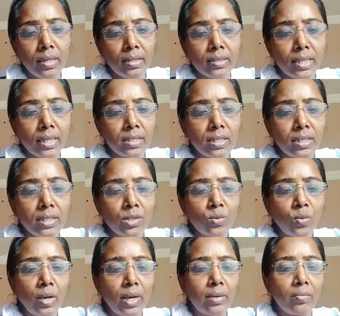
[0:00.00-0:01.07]
Section
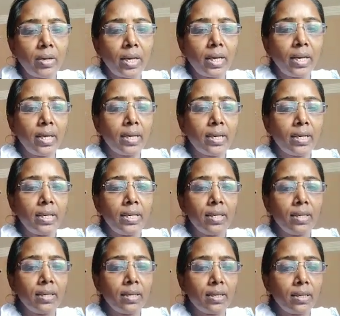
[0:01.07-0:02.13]
12A
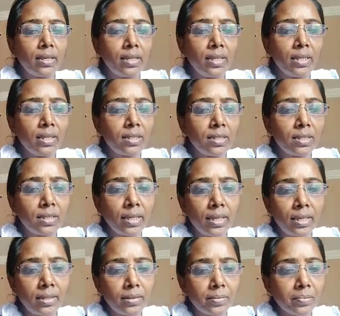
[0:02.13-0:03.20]
clearly
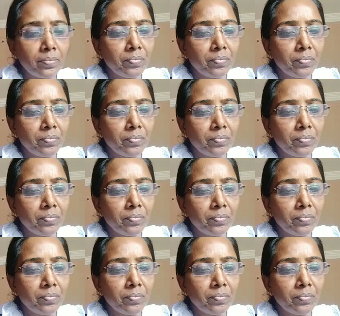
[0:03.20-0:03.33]
states